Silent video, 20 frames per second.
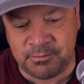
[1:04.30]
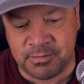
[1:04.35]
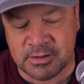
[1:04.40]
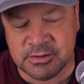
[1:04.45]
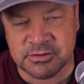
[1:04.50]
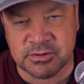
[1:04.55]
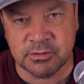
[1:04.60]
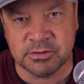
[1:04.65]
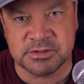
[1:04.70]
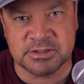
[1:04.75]

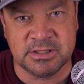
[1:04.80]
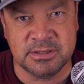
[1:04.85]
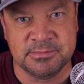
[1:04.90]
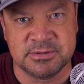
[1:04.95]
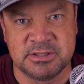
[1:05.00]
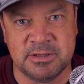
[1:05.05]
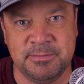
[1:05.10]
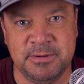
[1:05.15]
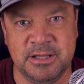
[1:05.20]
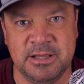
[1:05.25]
so it
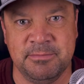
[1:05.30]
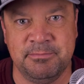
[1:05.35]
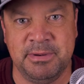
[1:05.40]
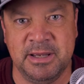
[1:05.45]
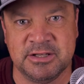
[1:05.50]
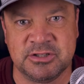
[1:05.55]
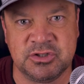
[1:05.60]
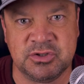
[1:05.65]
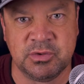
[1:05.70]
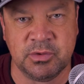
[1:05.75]
seems to be the
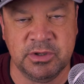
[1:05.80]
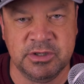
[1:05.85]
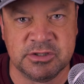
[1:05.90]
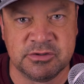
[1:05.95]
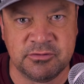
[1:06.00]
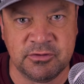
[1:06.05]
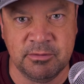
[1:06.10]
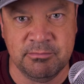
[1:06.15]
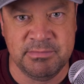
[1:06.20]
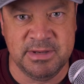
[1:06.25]
best choice
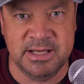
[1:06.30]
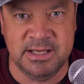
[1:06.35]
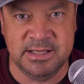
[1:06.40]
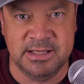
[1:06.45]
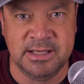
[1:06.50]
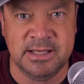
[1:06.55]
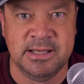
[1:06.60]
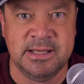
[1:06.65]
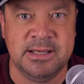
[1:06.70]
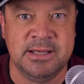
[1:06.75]
for me.